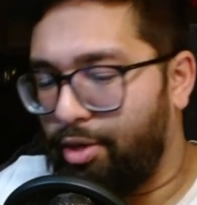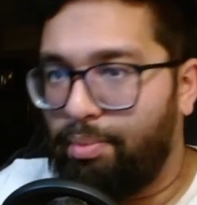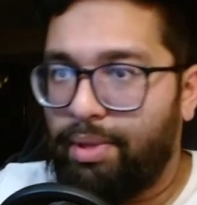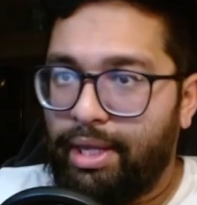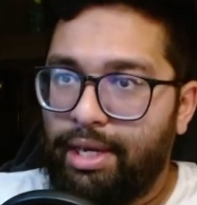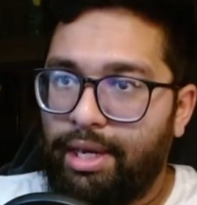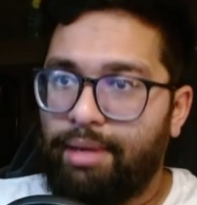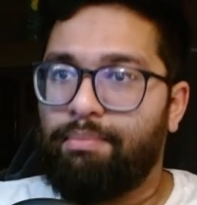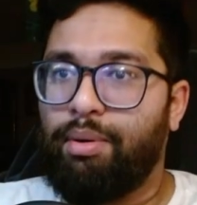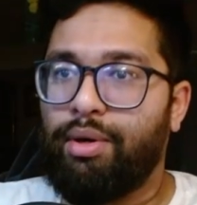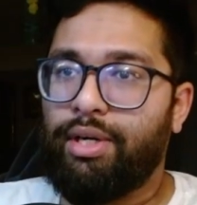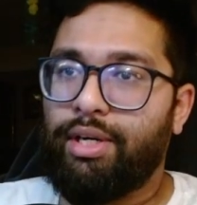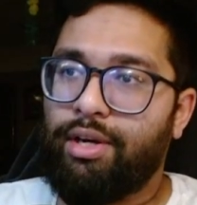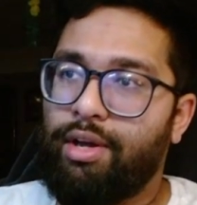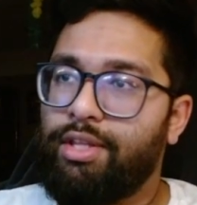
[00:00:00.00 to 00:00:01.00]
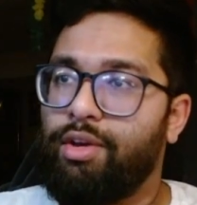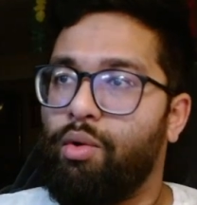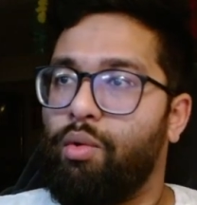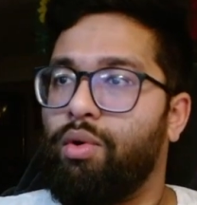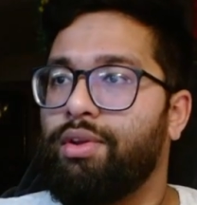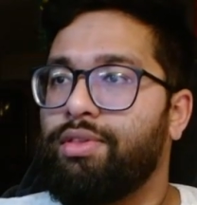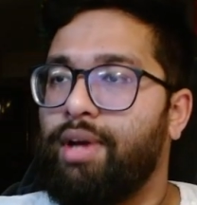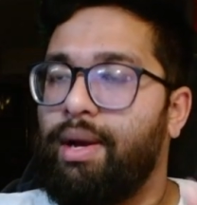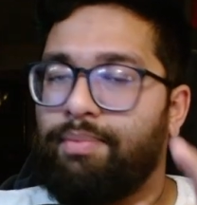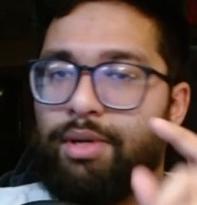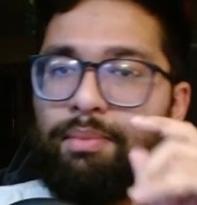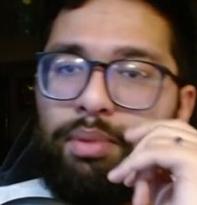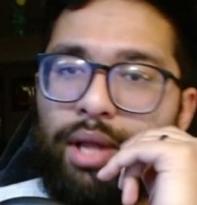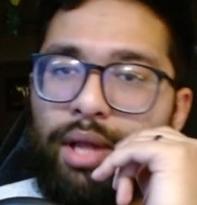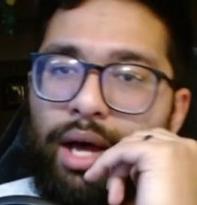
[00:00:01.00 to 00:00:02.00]
Plating, put it on the Ornithopter,
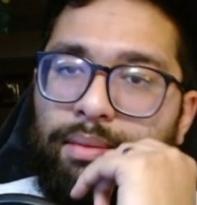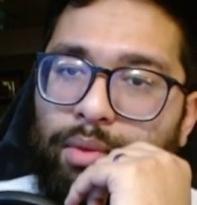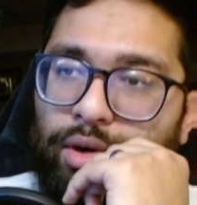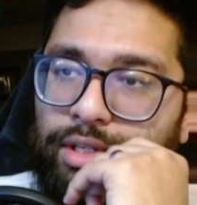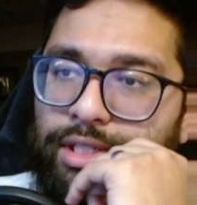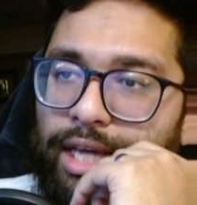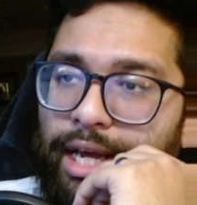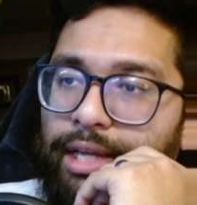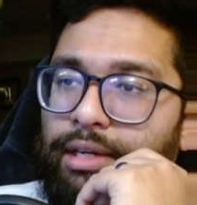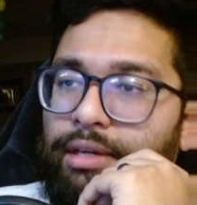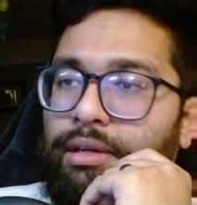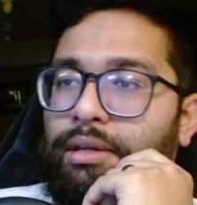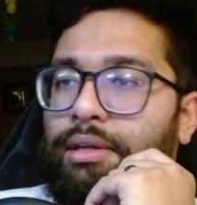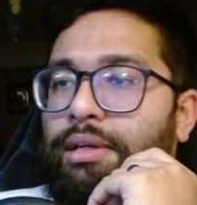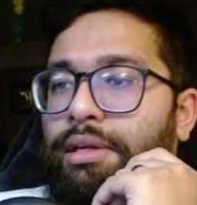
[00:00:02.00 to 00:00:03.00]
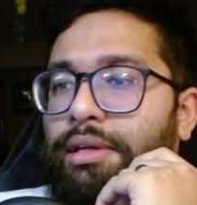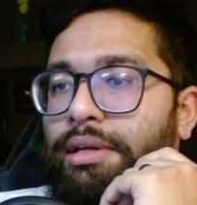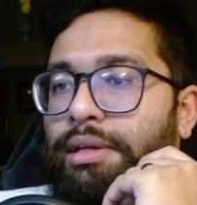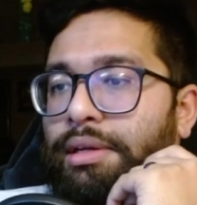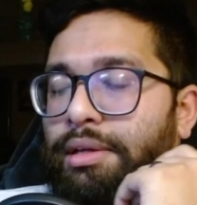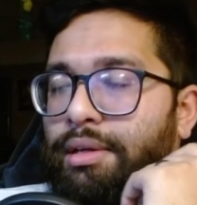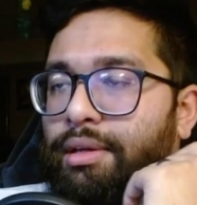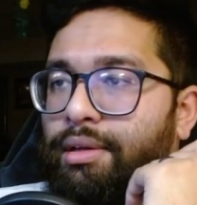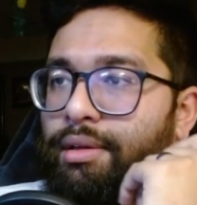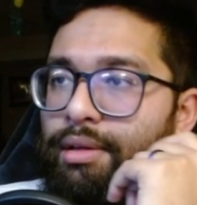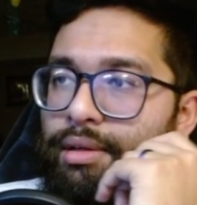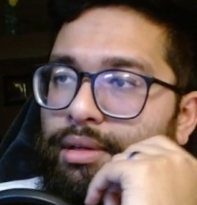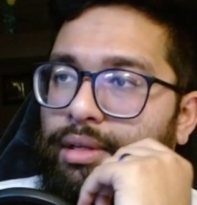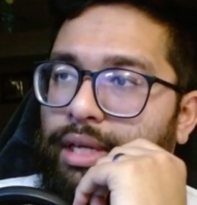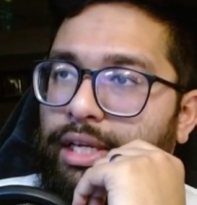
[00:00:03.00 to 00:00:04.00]
block Murktide,
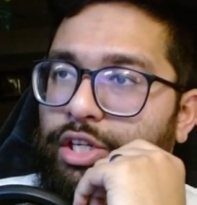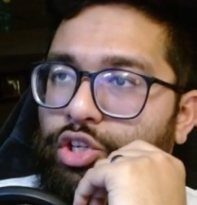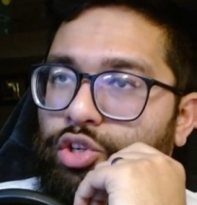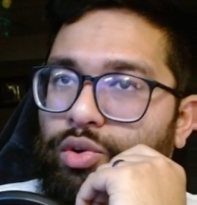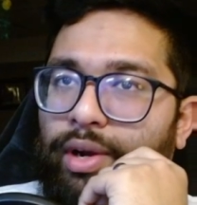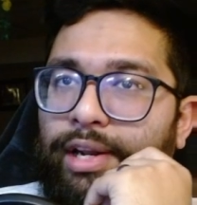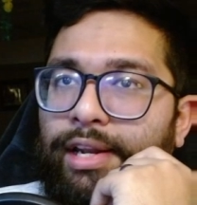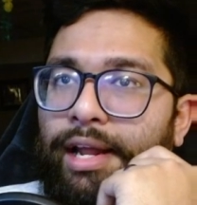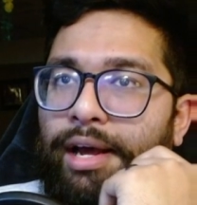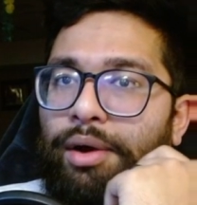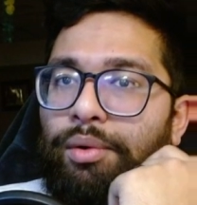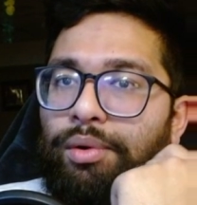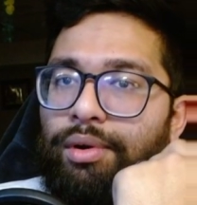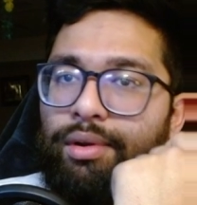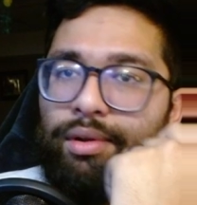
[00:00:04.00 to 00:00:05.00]
and trade it out.